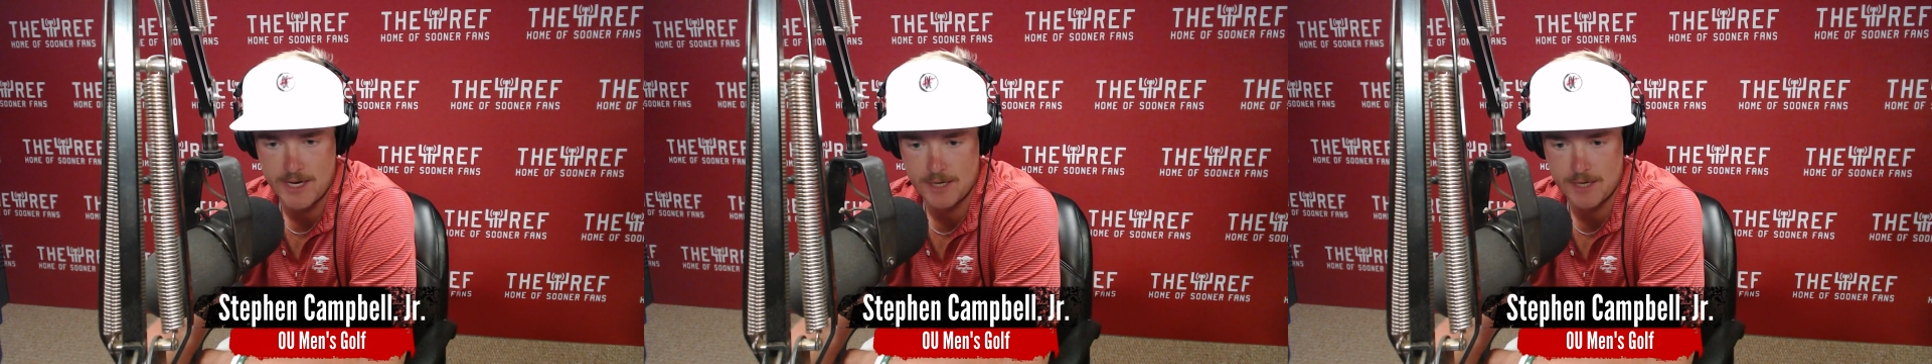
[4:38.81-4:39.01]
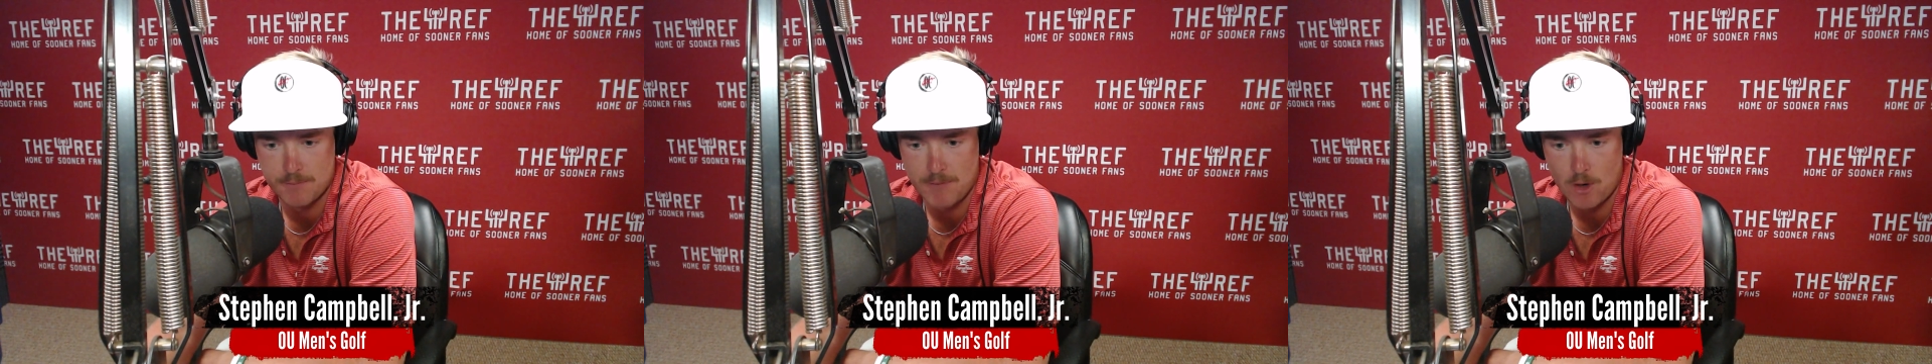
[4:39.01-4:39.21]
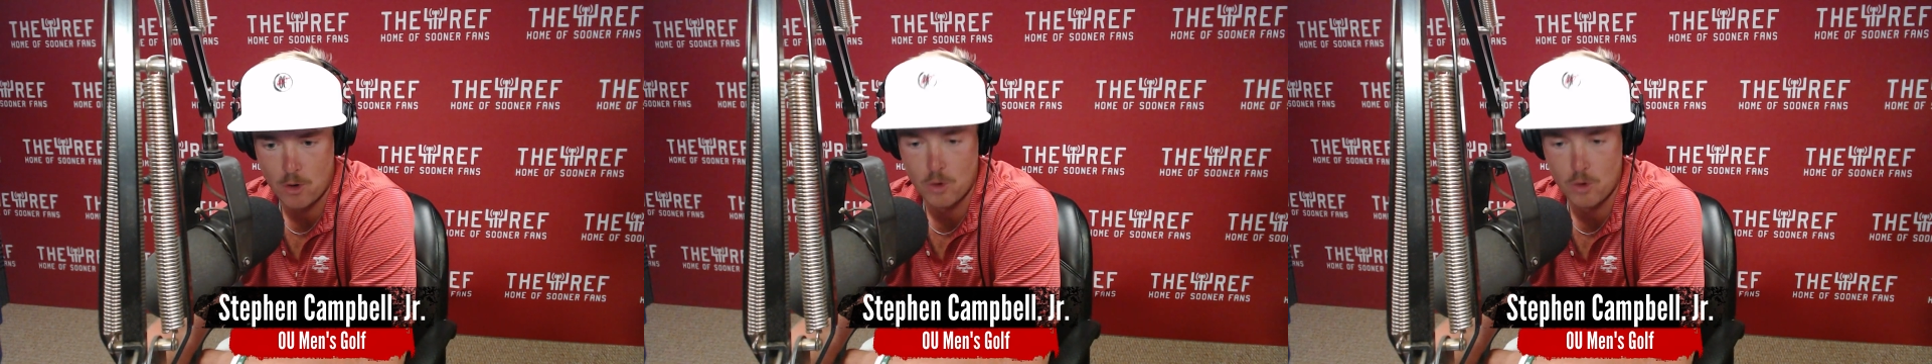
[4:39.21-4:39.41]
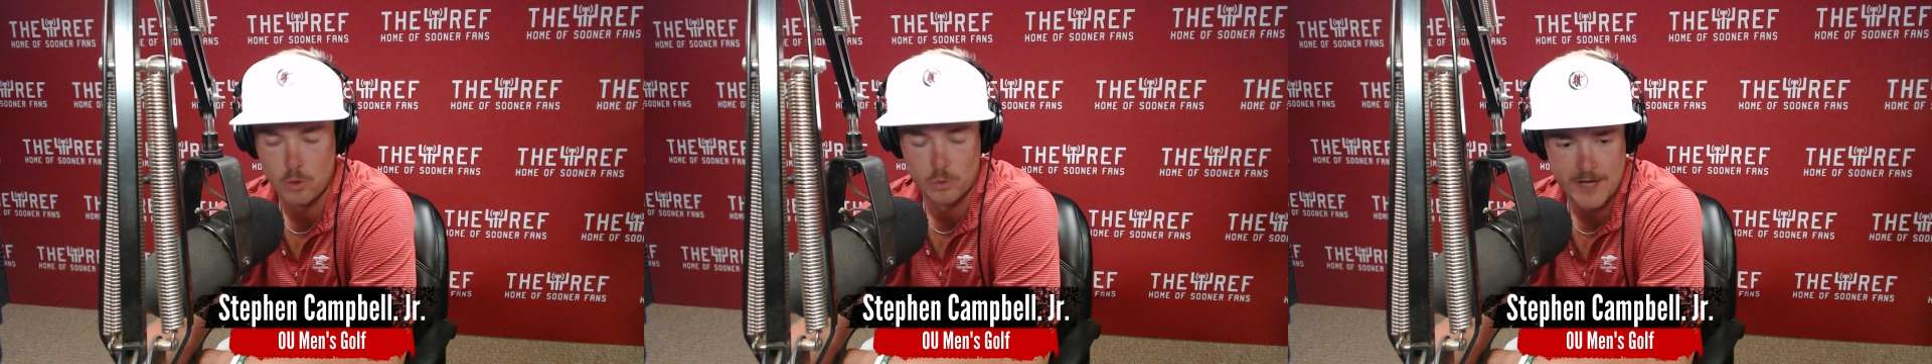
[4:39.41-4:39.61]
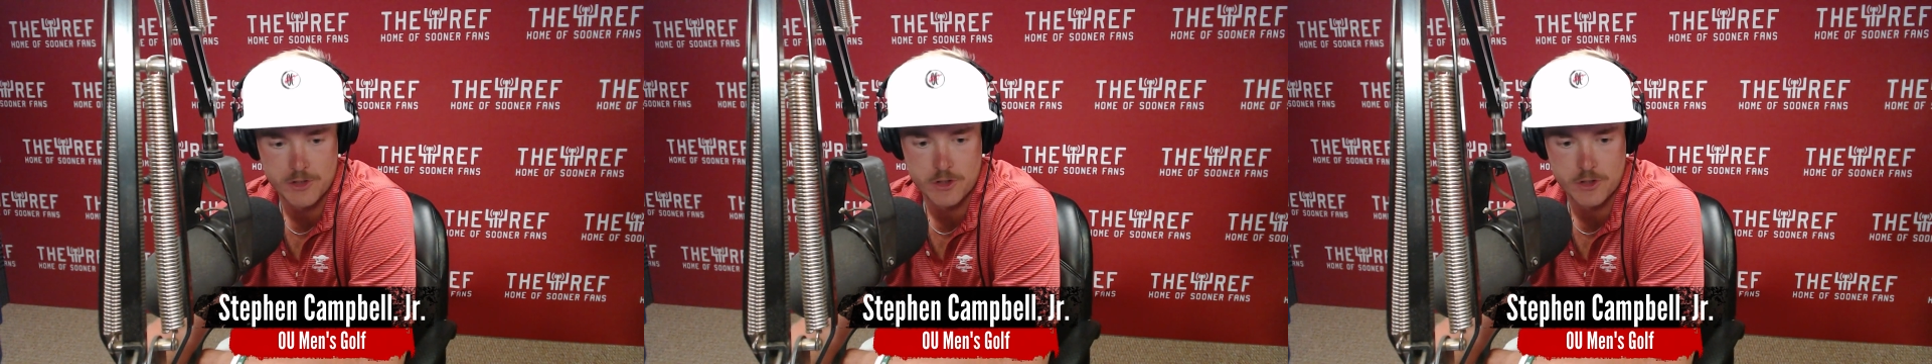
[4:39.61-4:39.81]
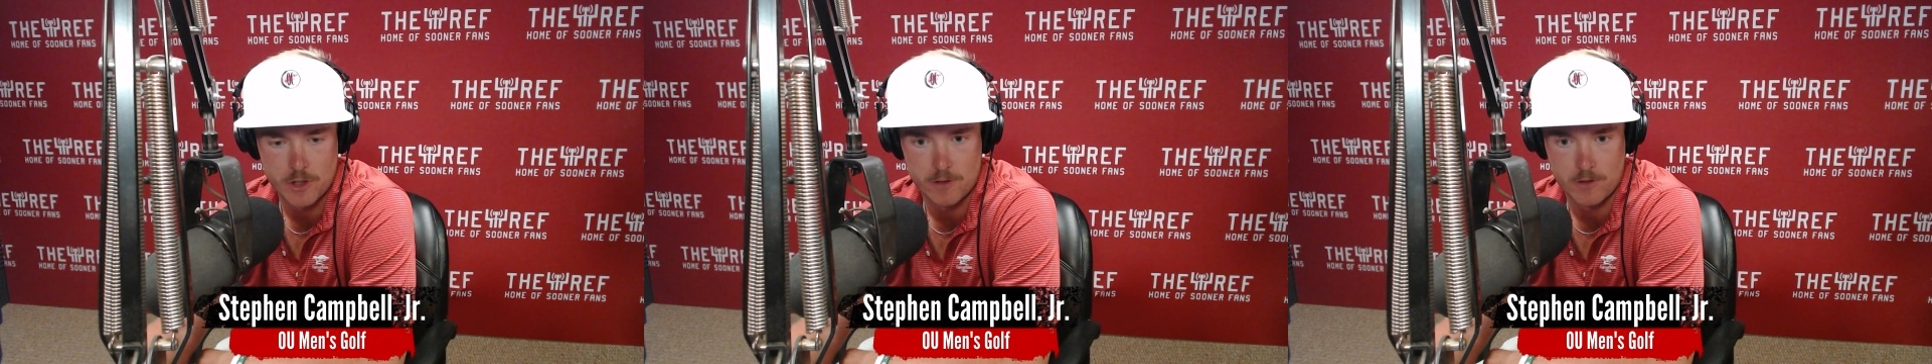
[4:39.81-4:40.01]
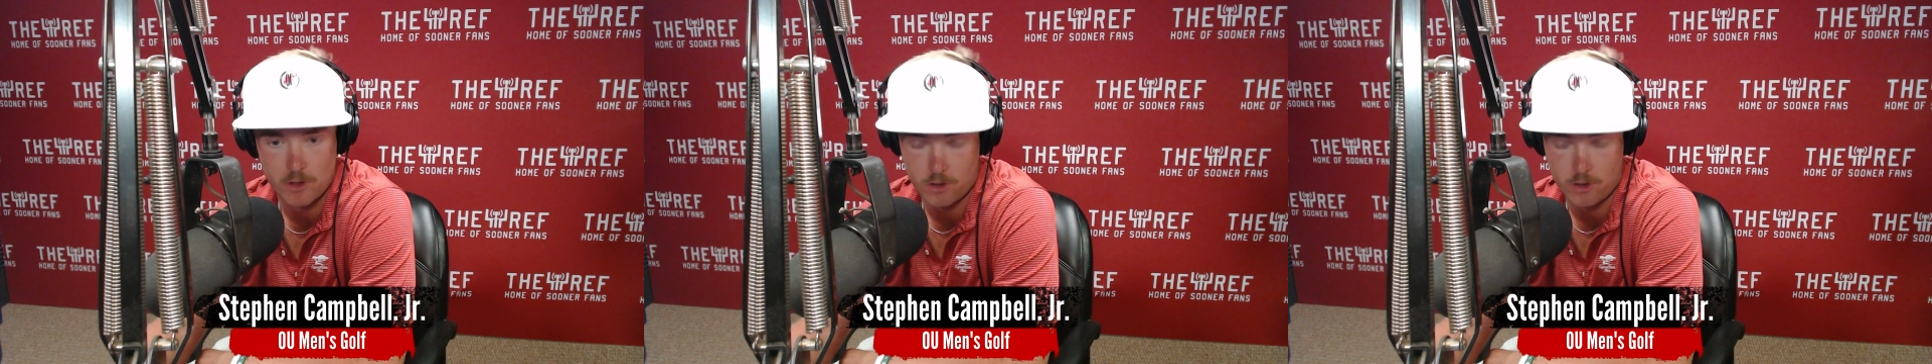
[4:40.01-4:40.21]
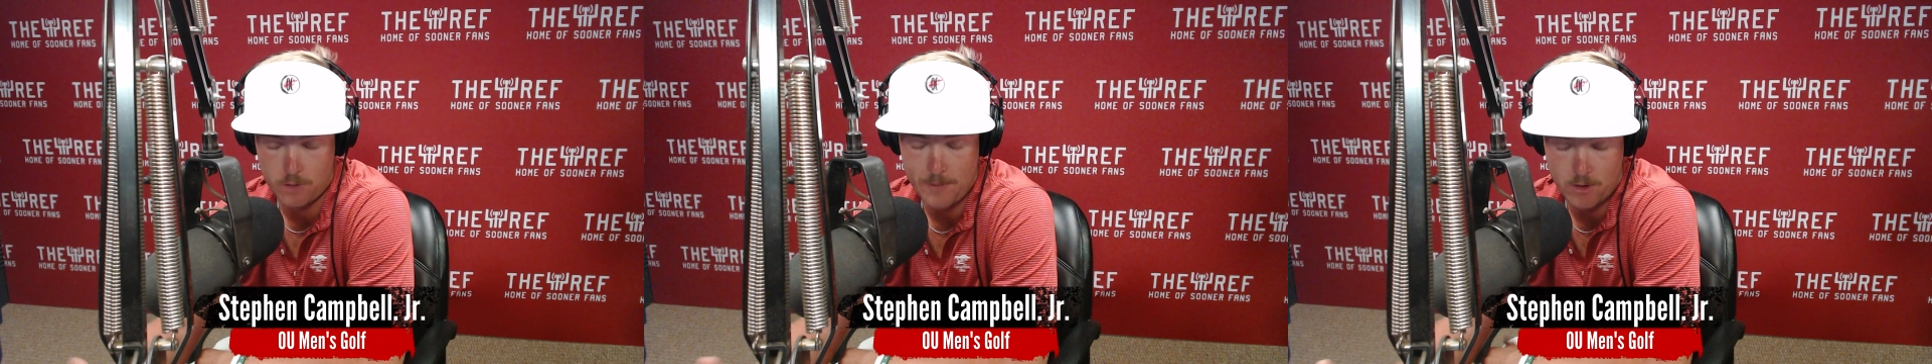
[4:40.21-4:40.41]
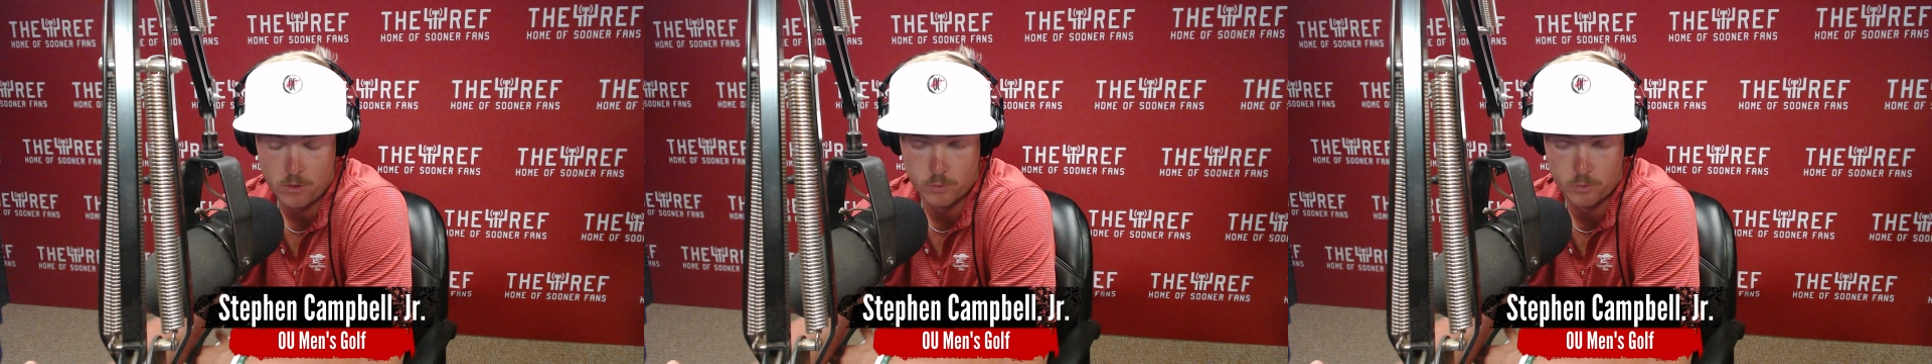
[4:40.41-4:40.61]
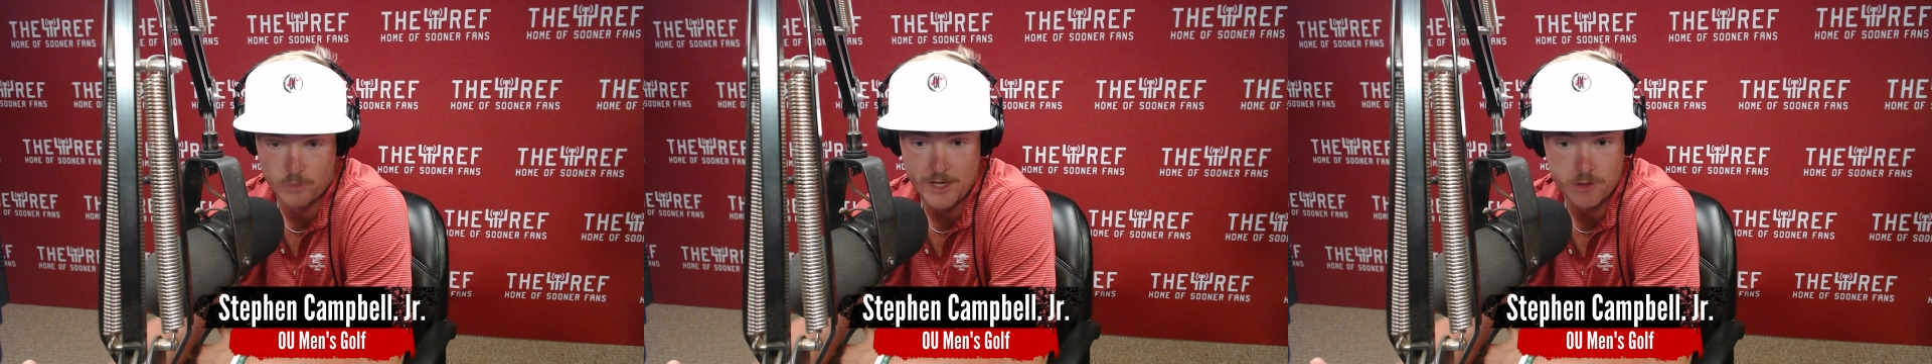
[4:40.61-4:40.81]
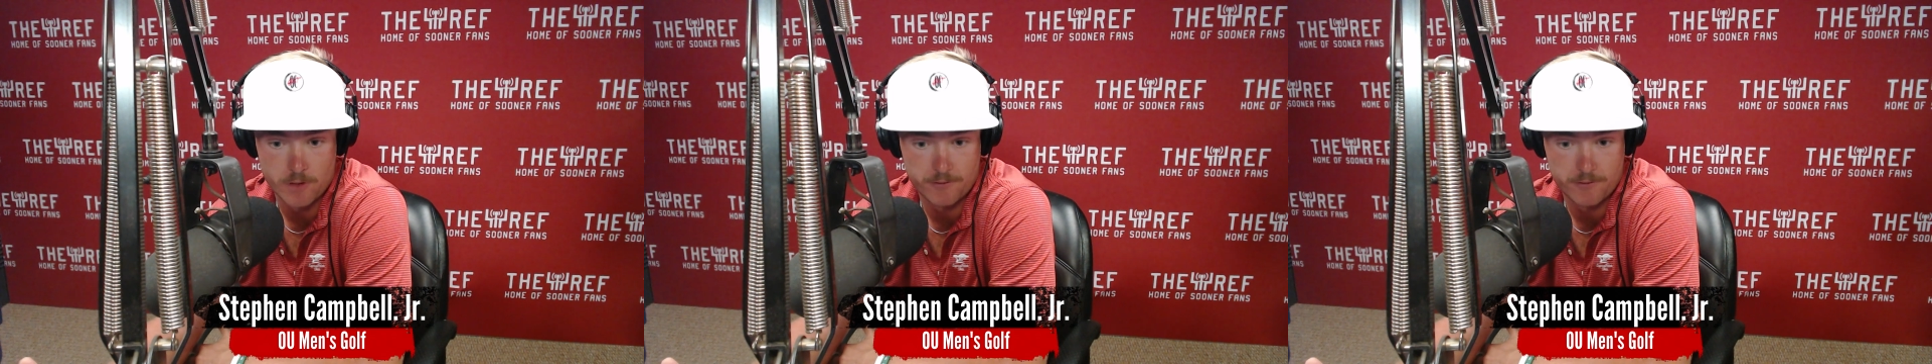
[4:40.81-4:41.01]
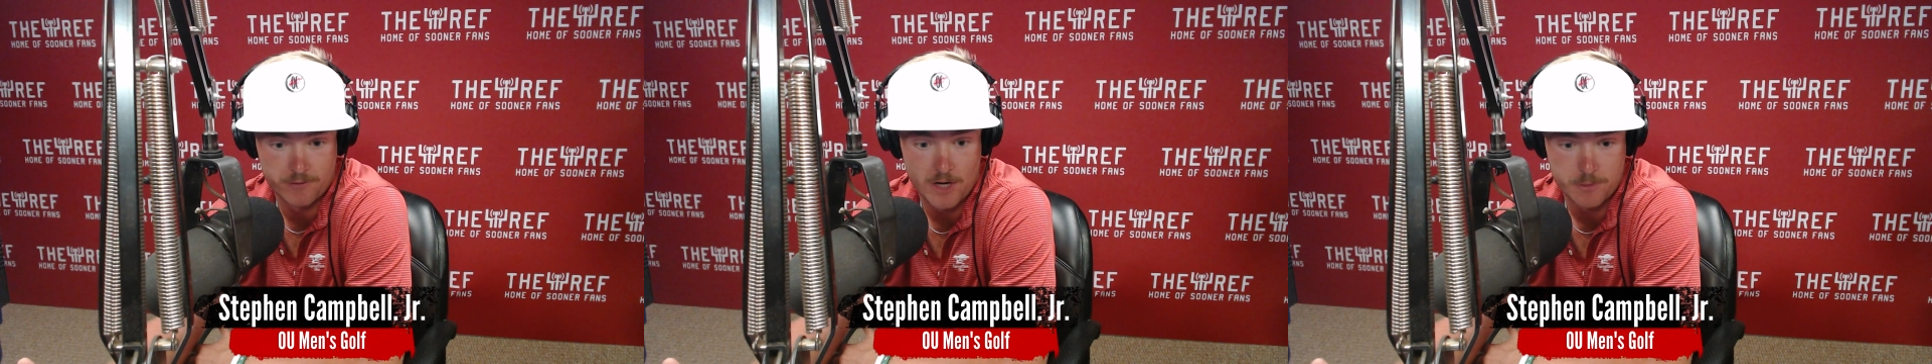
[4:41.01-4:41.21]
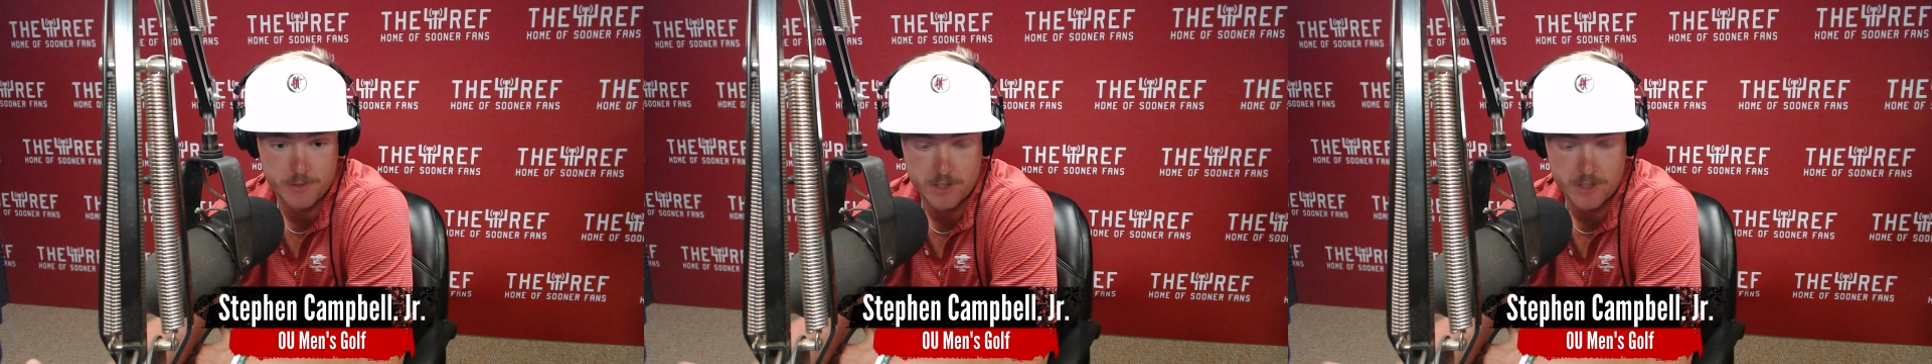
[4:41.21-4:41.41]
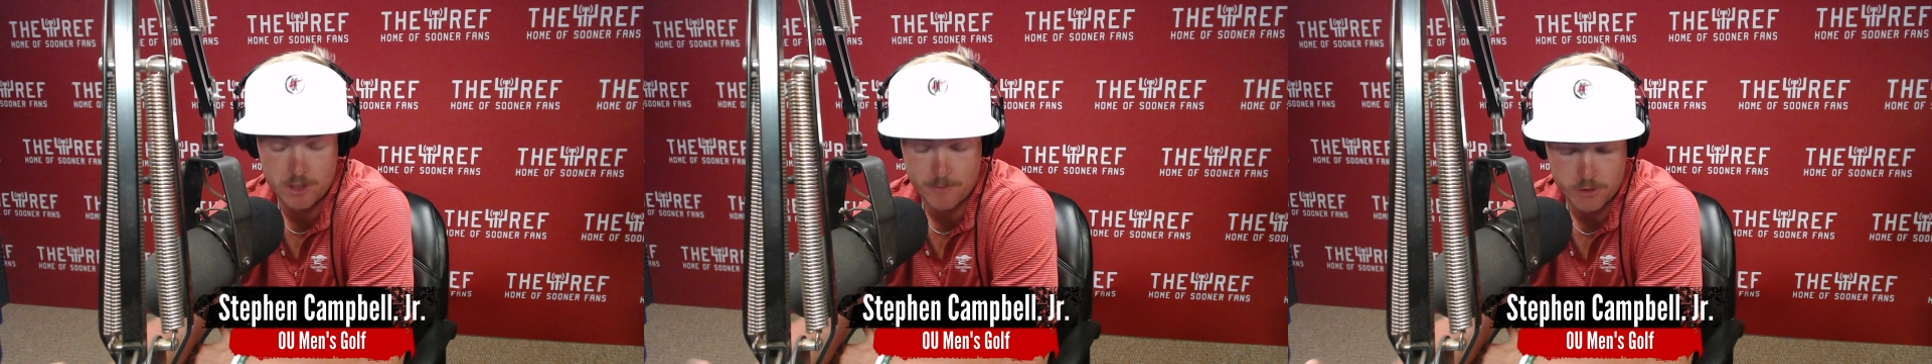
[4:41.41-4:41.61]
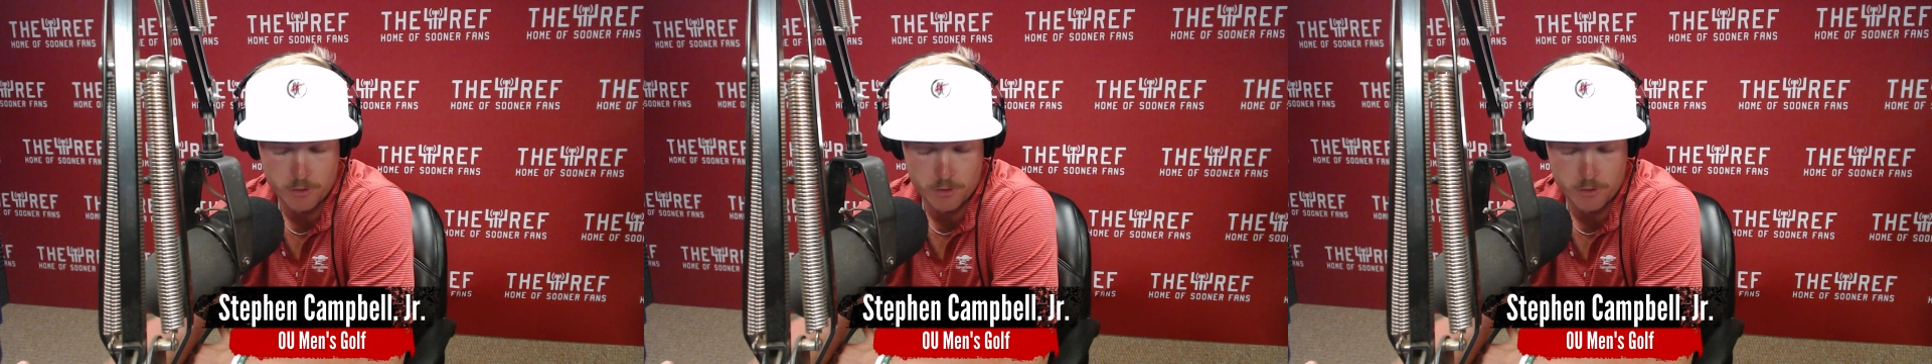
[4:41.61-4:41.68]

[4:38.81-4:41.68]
and my whole redshirt freshman year,